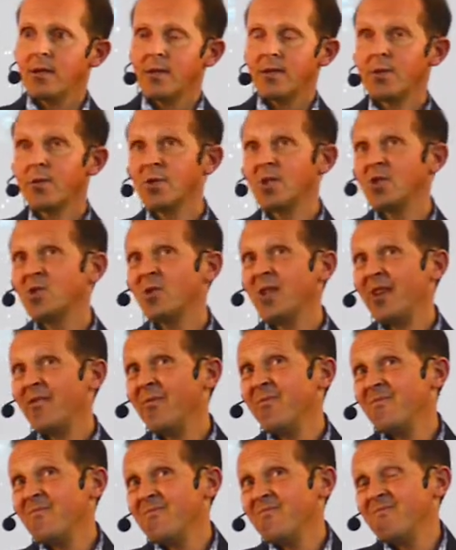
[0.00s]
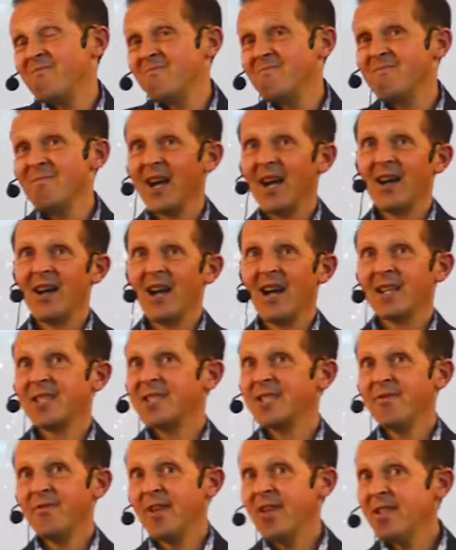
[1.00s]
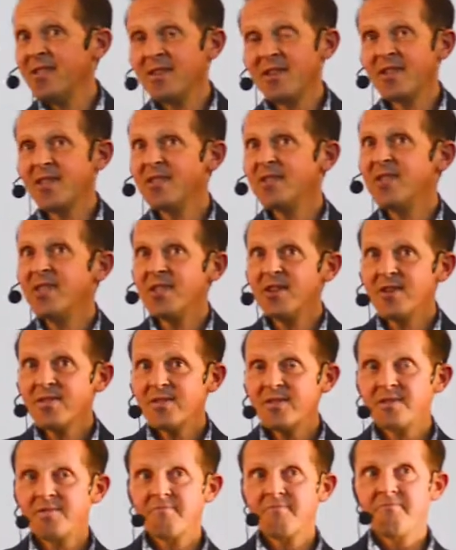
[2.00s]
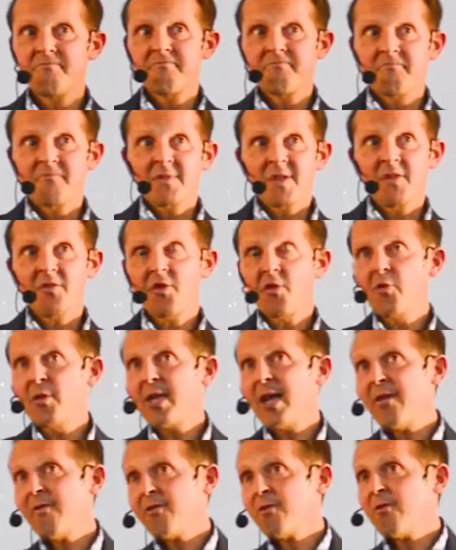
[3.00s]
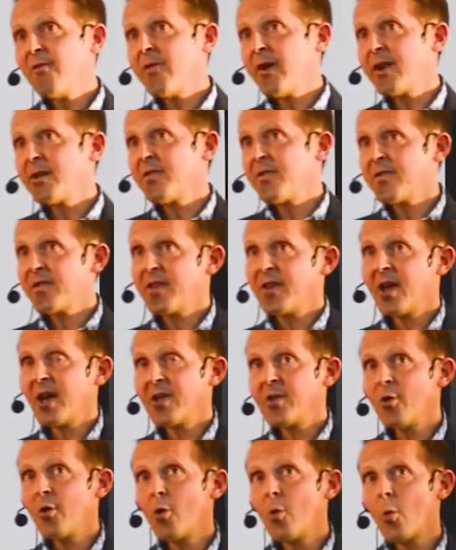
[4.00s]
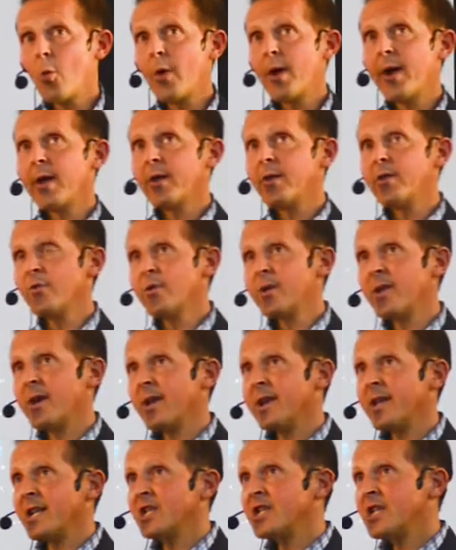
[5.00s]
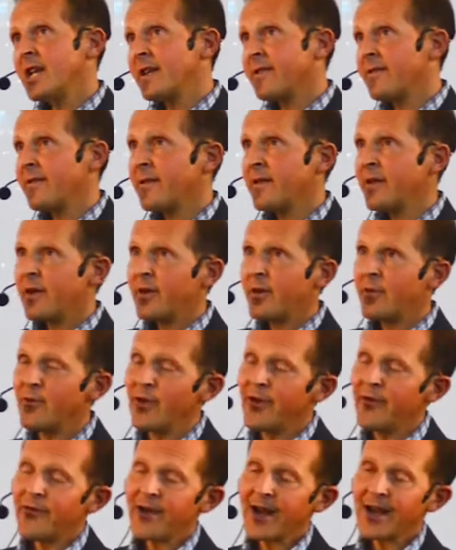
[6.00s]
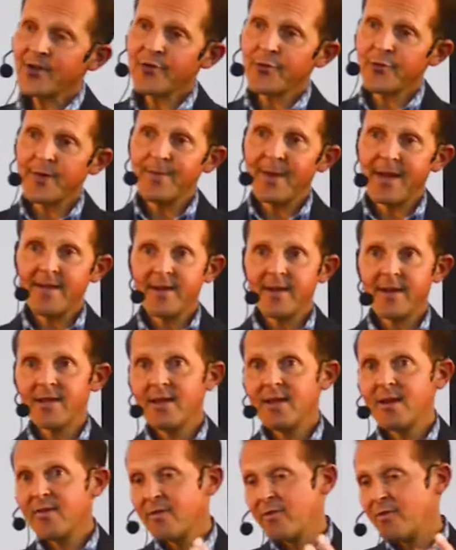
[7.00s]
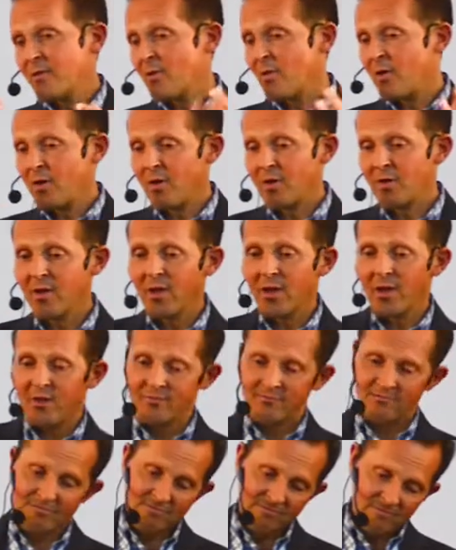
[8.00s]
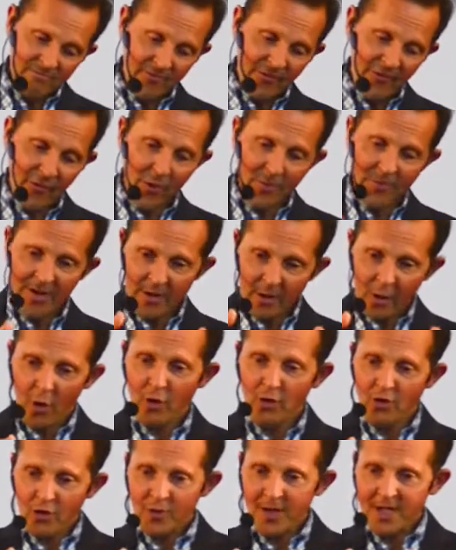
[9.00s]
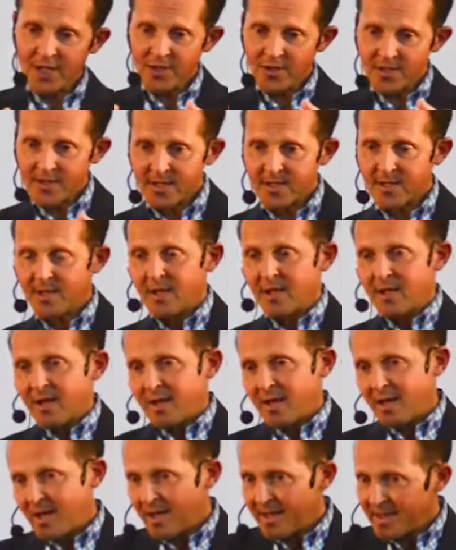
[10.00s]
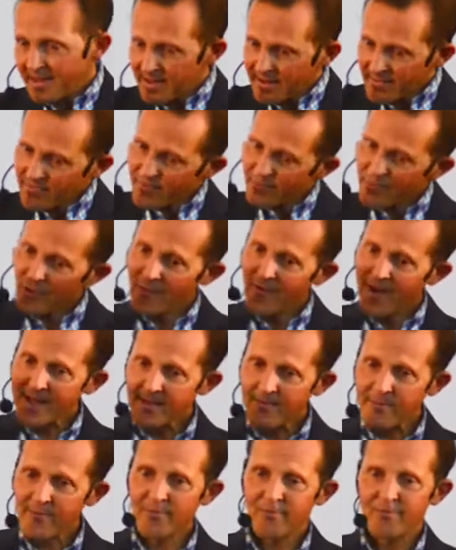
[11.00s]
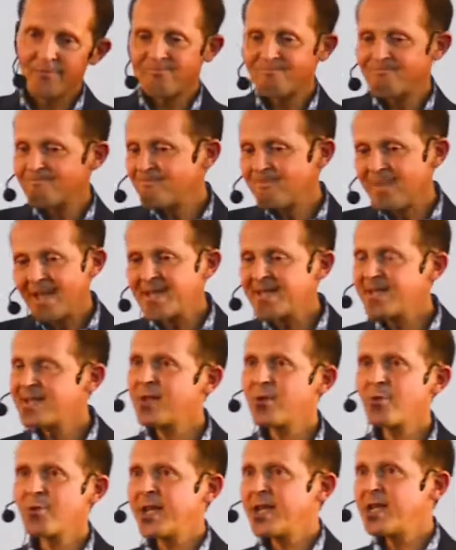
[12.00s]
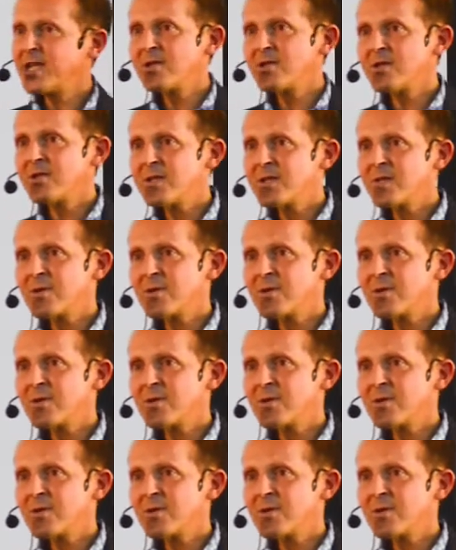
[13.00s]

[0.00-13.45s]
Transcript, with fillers: So it should have... activate, and it didn't. So we have to find a scenario where you can eject refractory material, so uh, formed in hot regions, and provide, make this elongation.